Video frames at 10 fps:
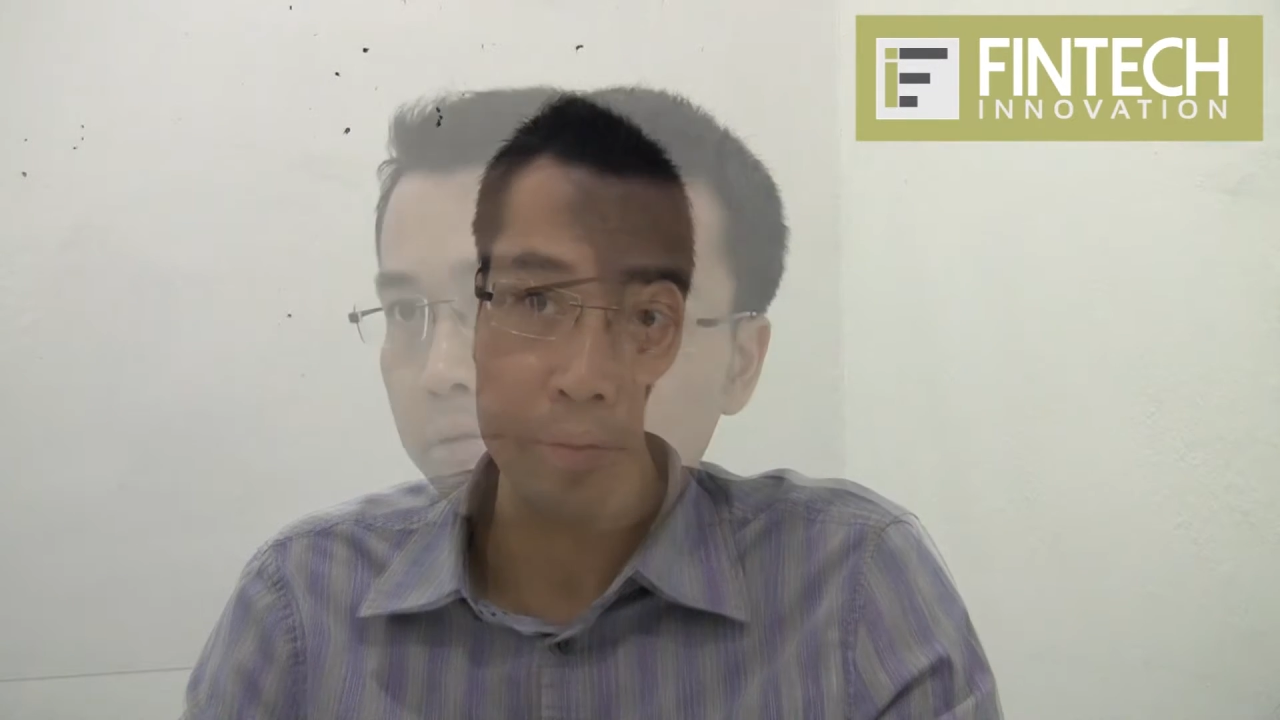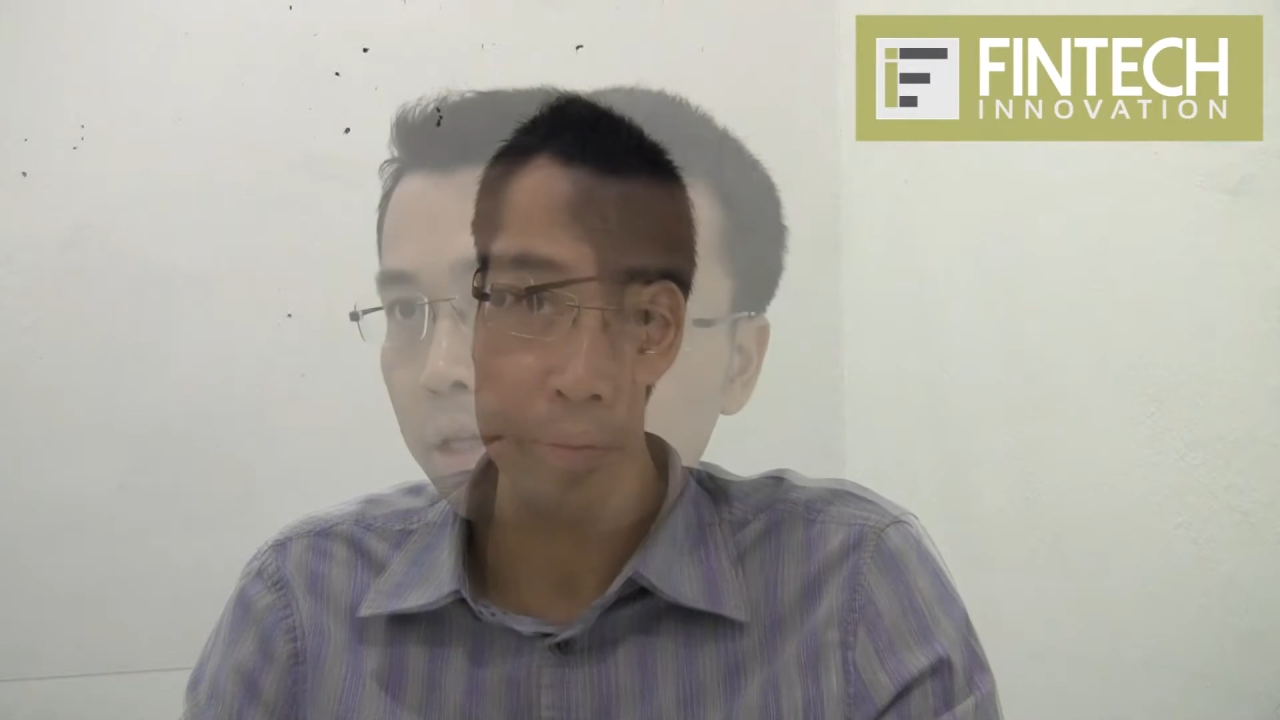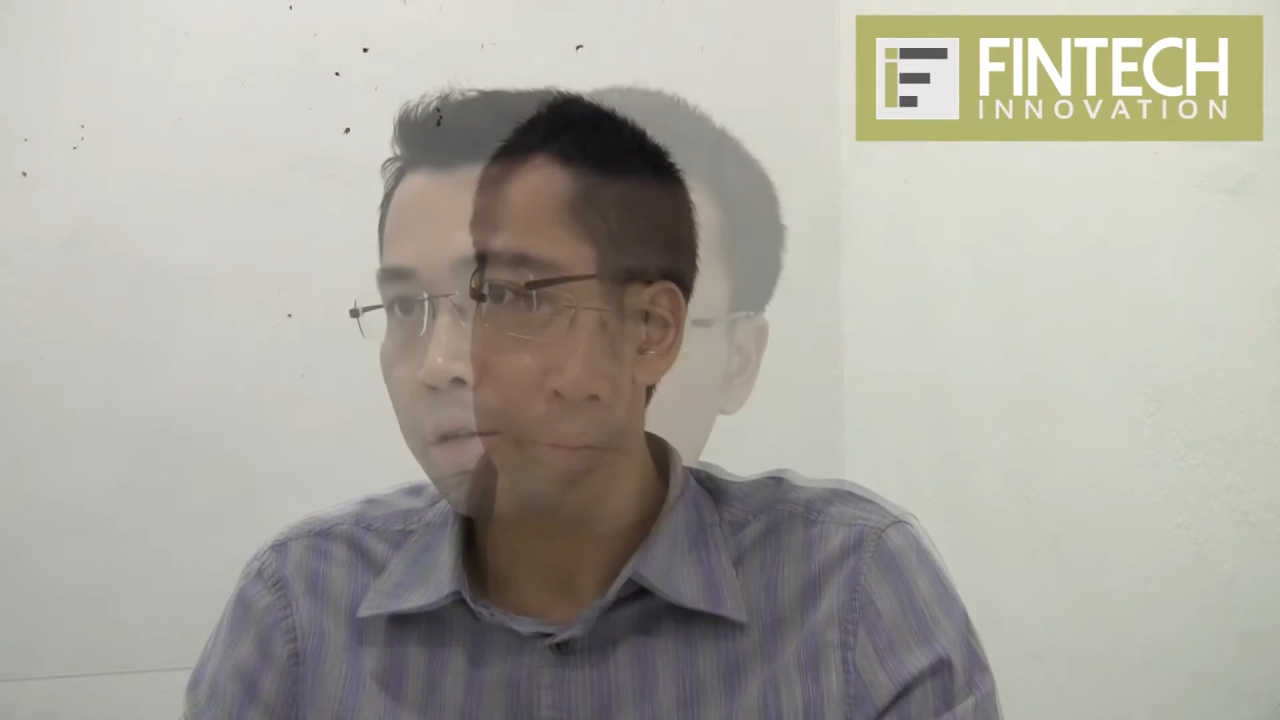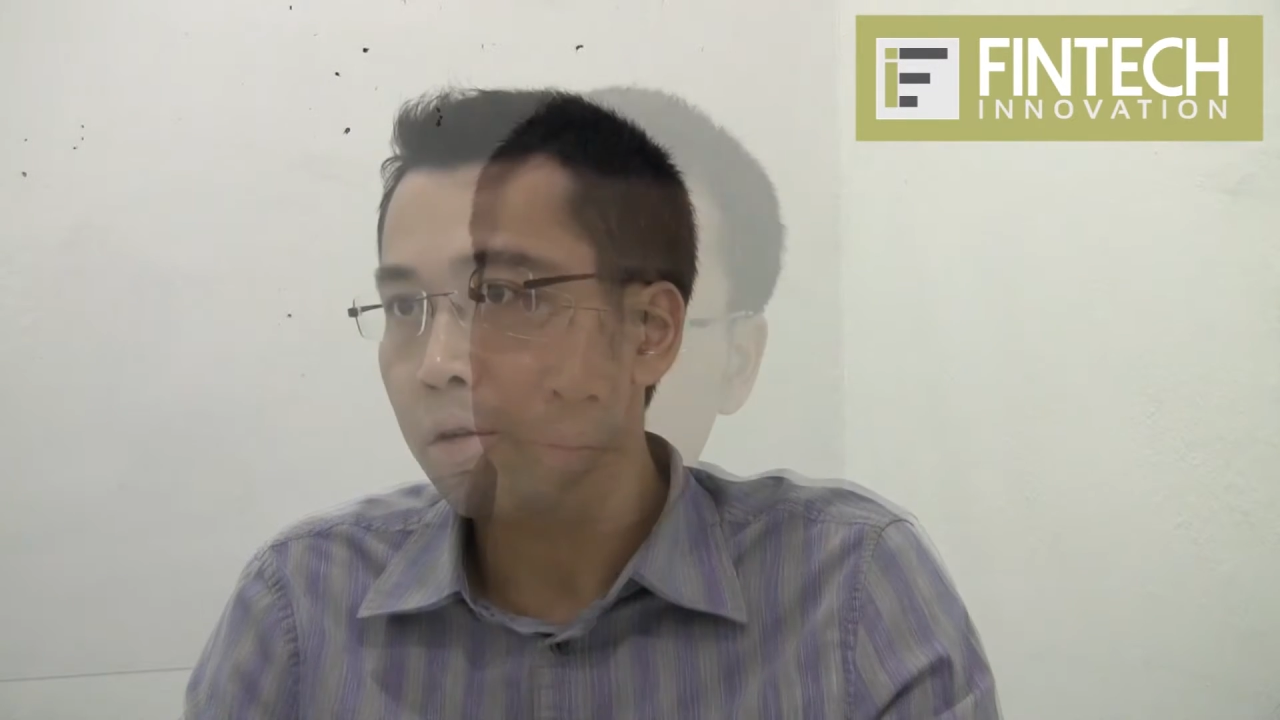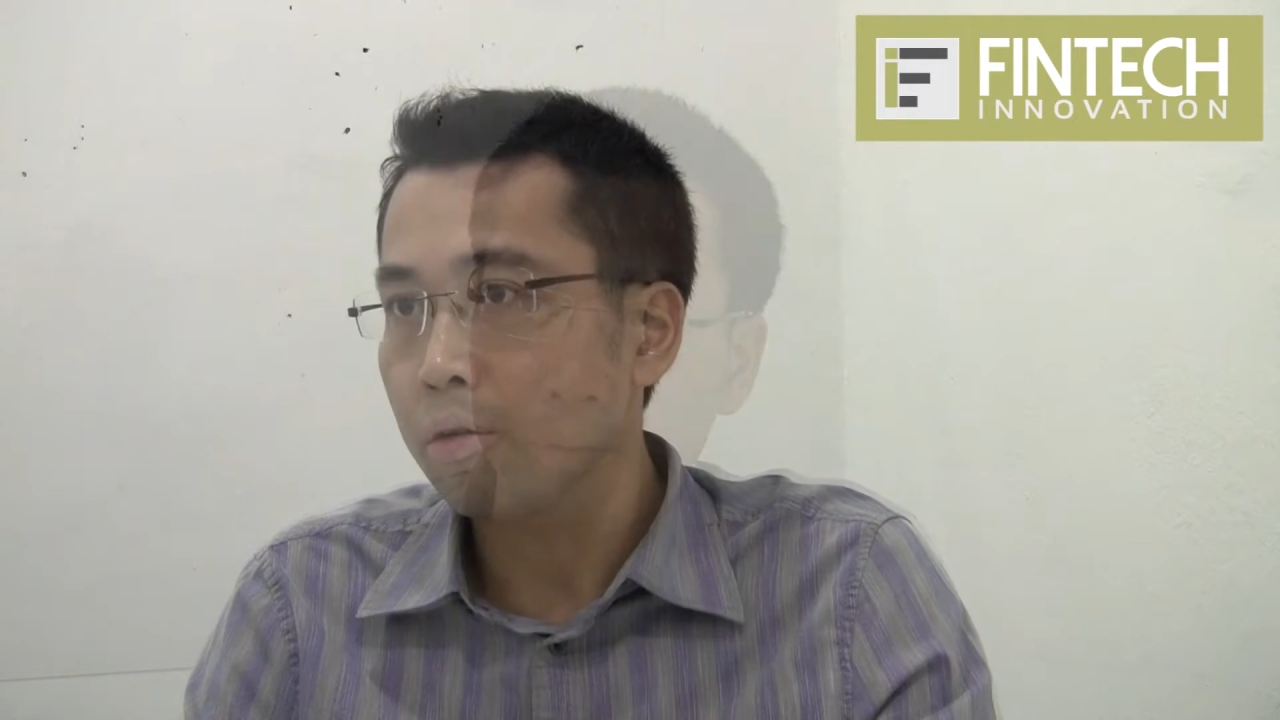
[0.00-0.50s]

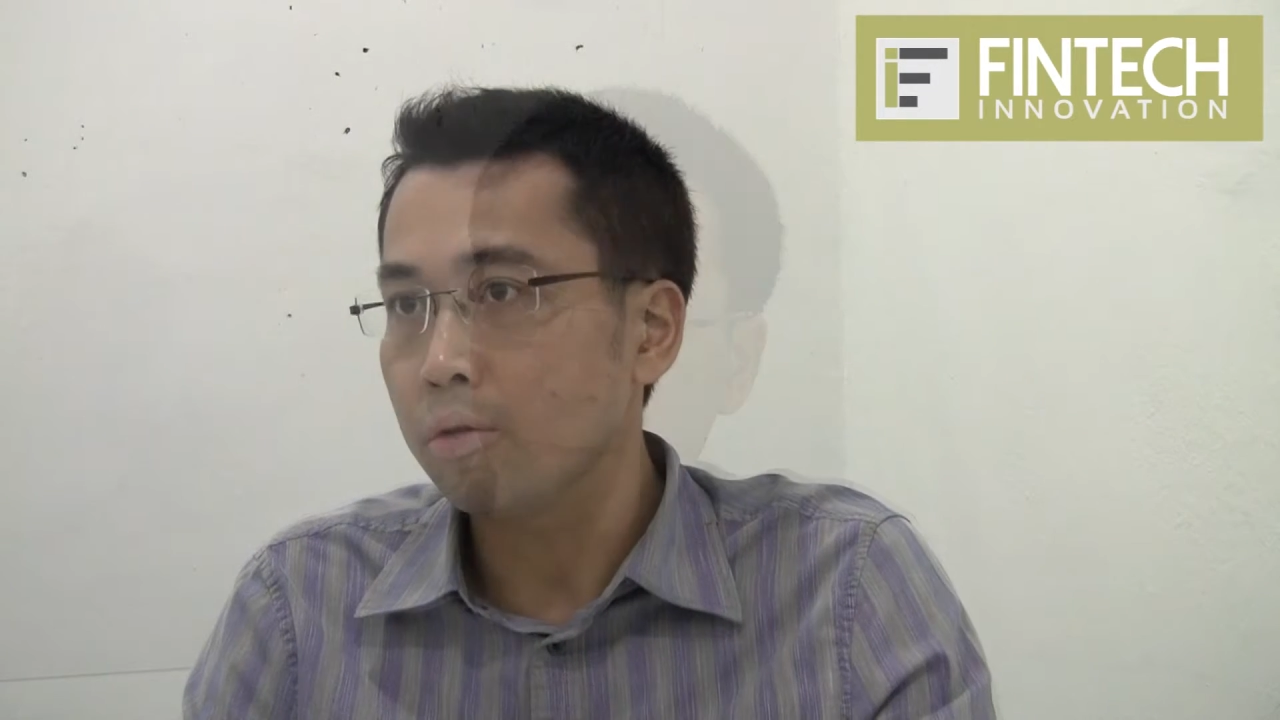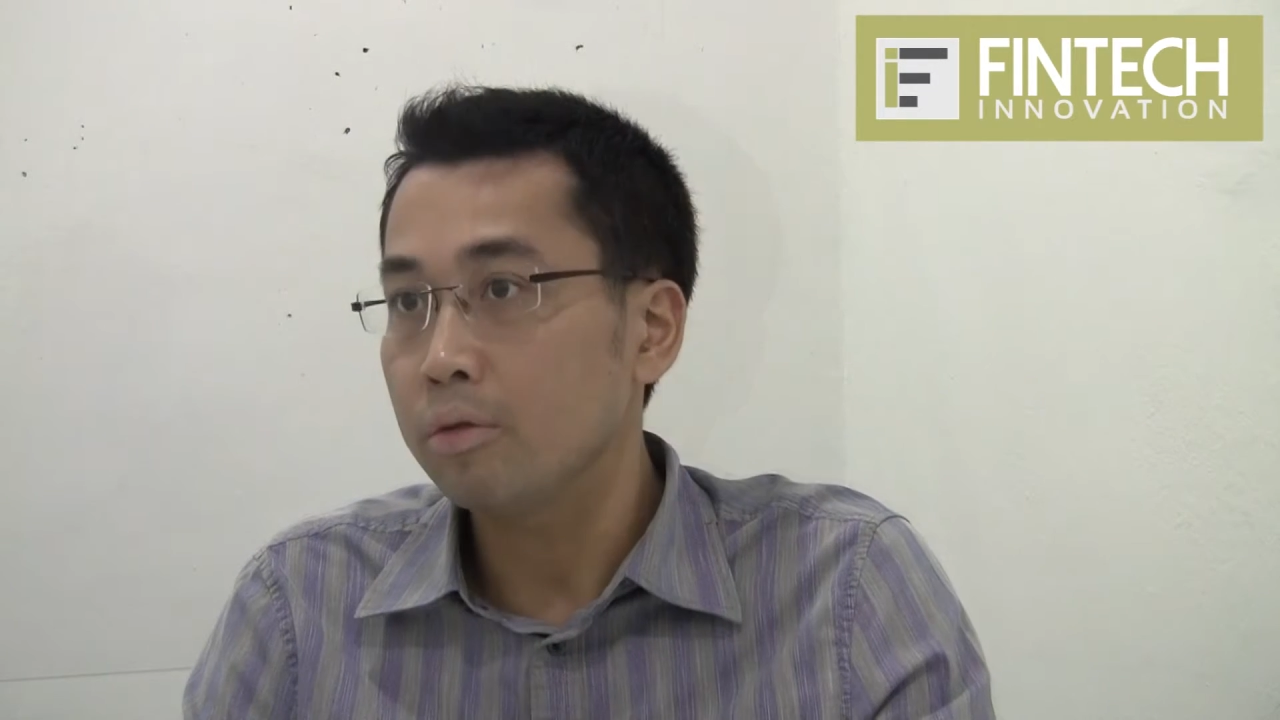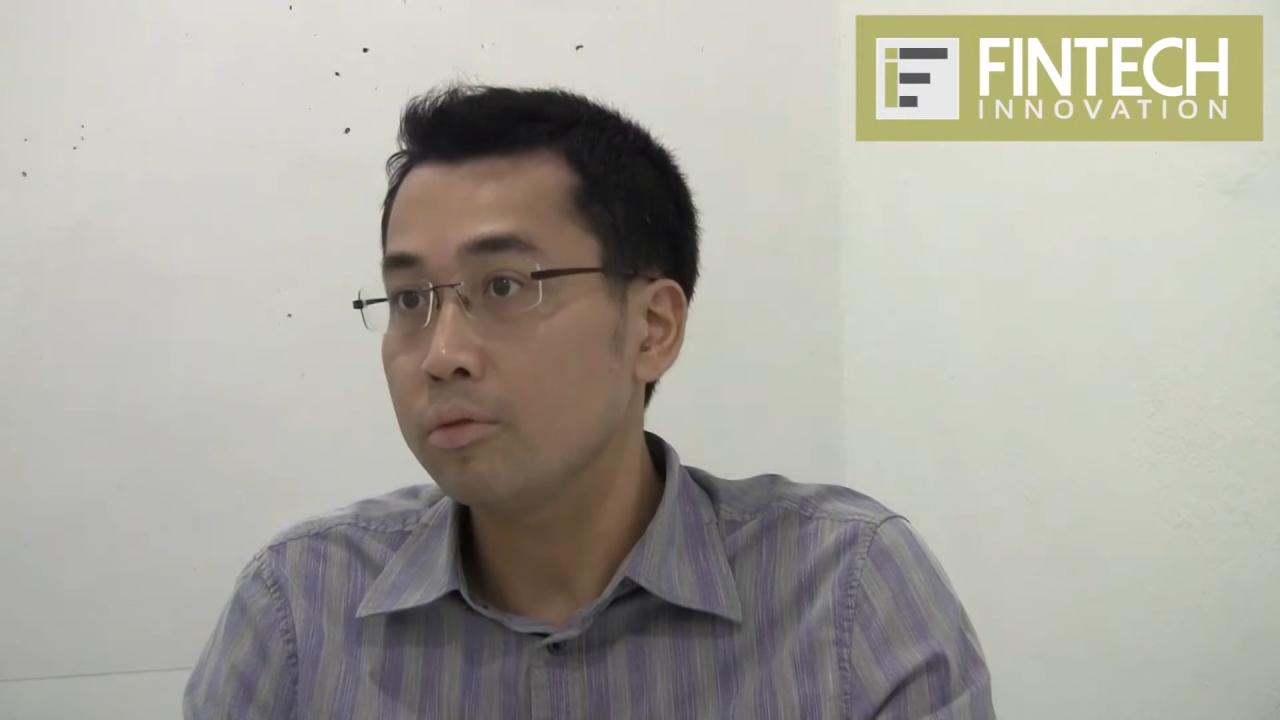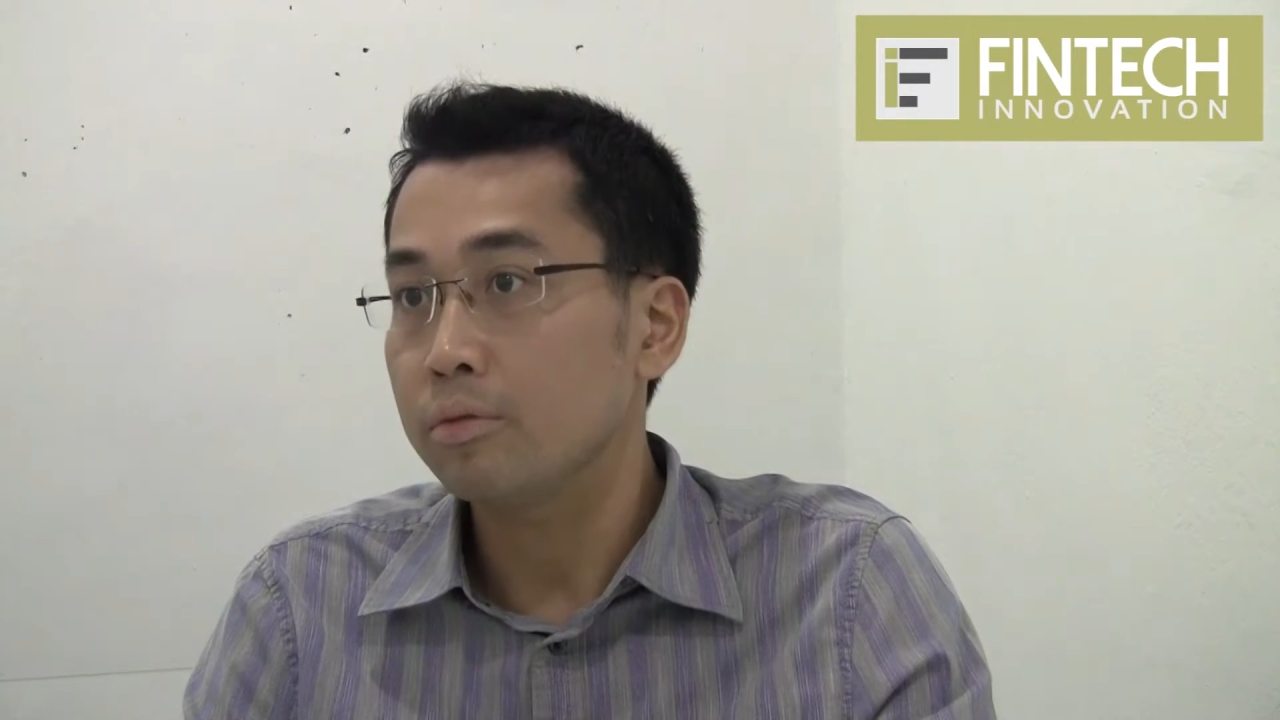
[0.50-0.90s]
They know